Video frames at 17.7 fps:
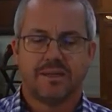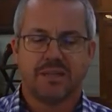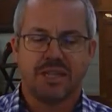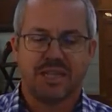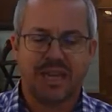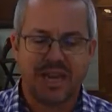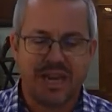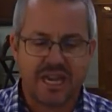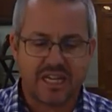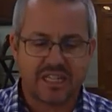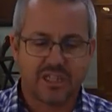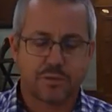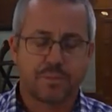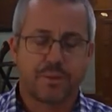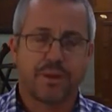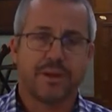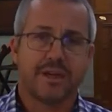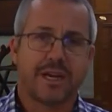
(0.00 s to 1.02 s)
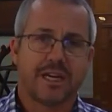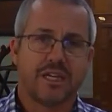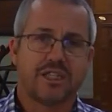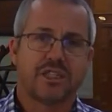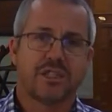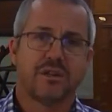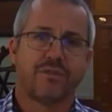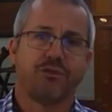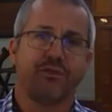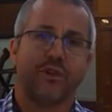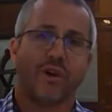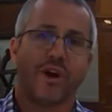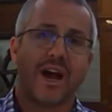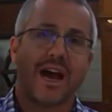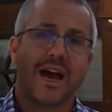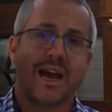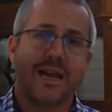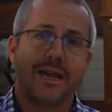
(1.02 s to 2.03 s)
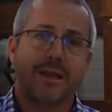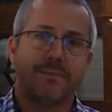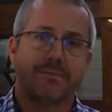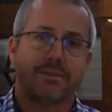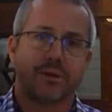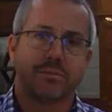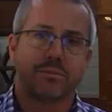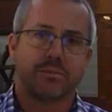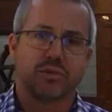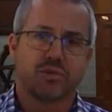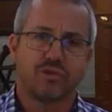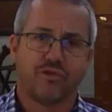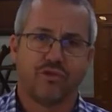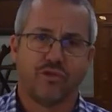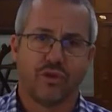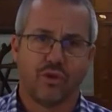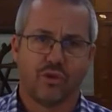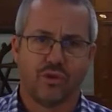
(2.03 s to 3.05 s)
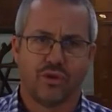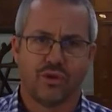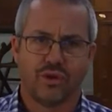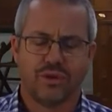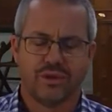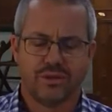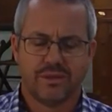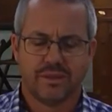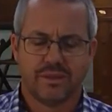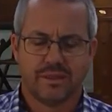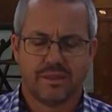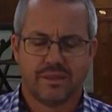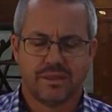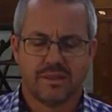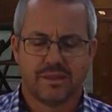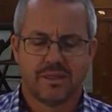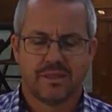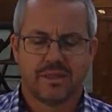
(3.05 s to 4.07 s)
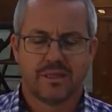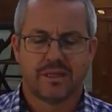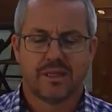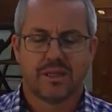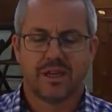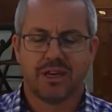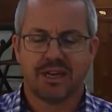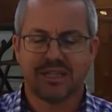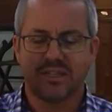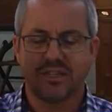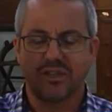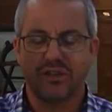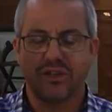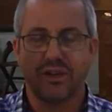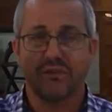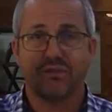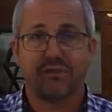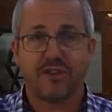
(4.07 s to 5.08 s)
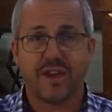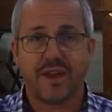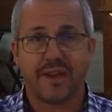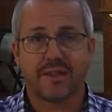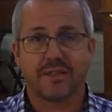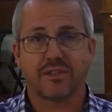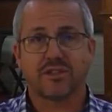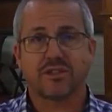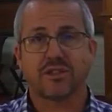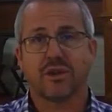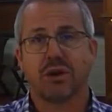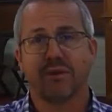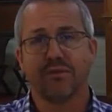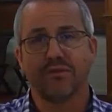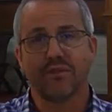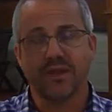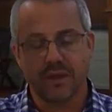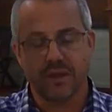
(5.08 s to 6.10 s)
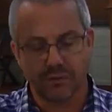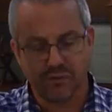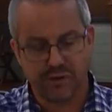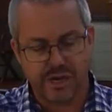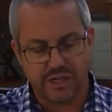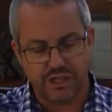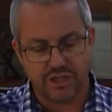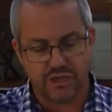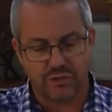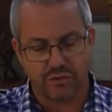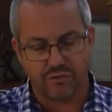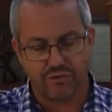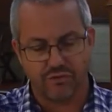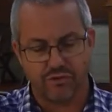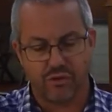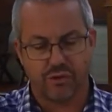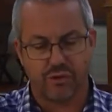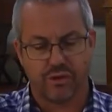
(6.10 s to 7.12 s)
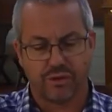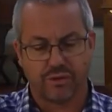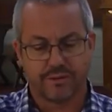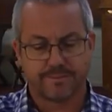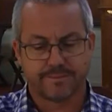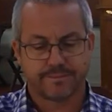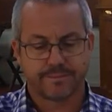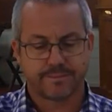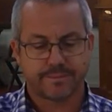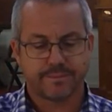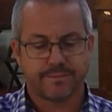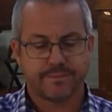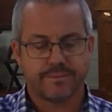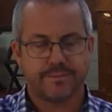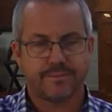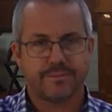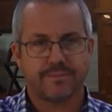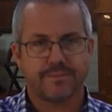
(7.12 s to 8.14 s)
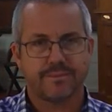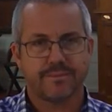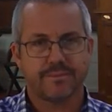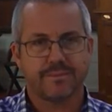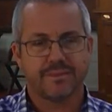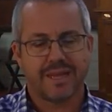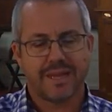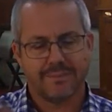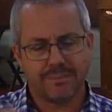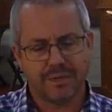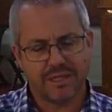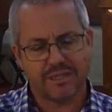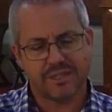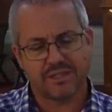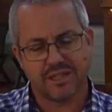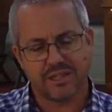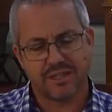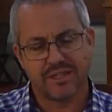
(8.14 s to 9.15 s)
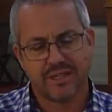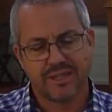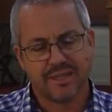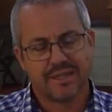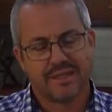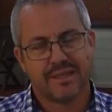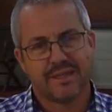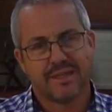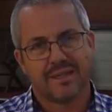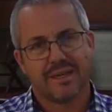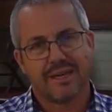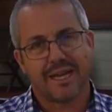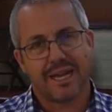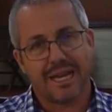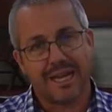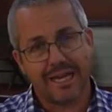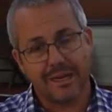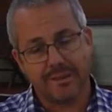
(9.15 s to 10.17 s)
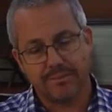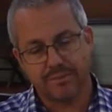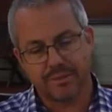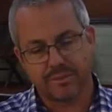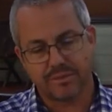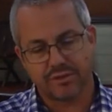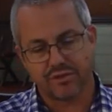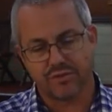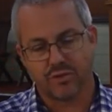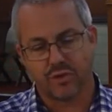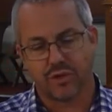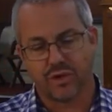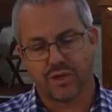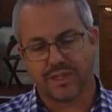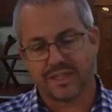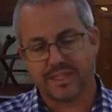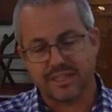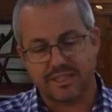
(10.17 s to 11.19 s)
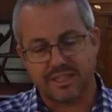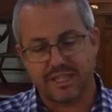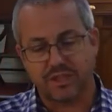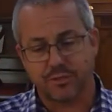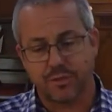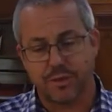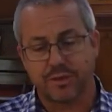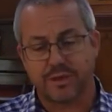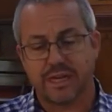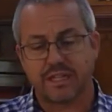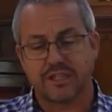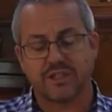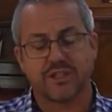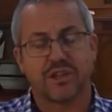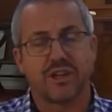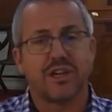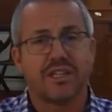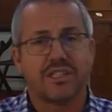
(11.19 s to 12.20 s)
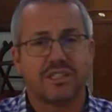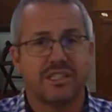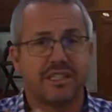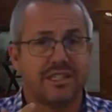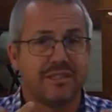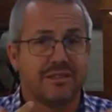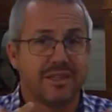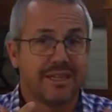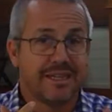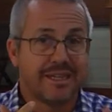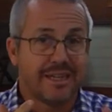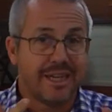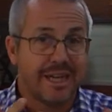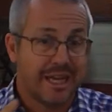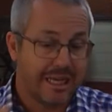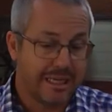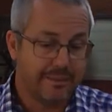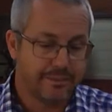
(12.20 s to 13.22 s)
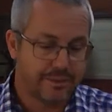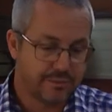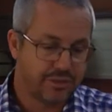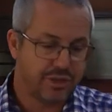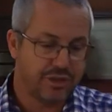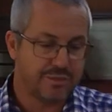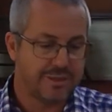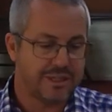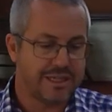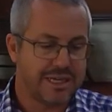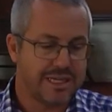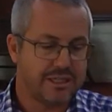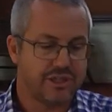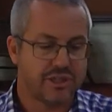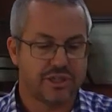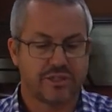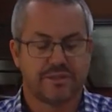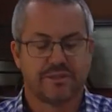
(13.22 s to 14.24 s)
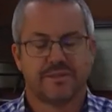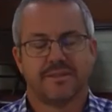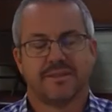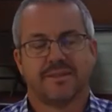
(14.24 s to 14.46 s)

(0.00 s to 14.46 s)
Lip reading: The explanation for Abram's fall lies in the events of the original fall. That means that Abram's fall and its explanation lies in Abram's human nature.